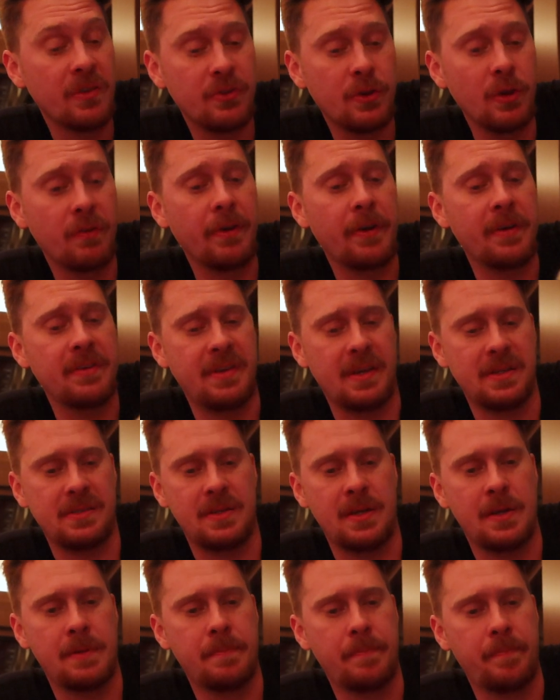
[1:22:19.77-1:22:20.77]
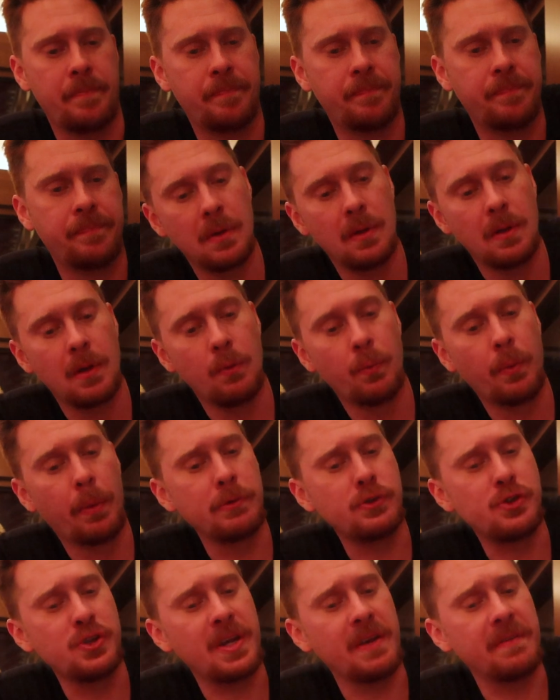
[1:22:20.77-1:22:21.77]
still very tasty. What
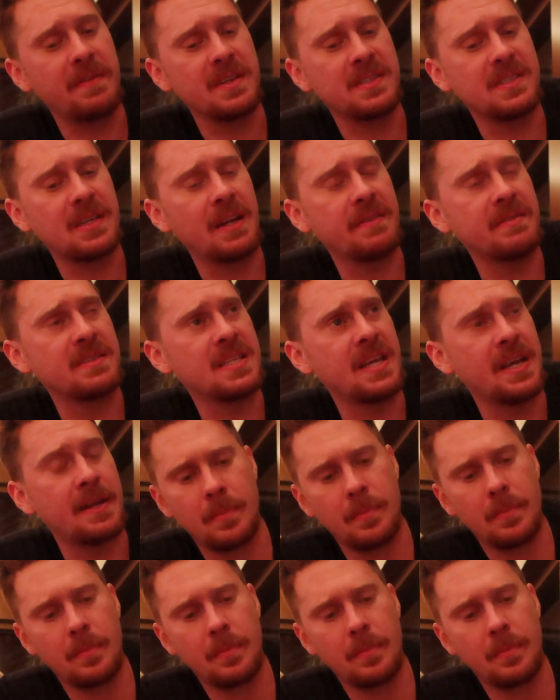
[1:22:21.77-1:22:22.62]
would you give this out of a 10?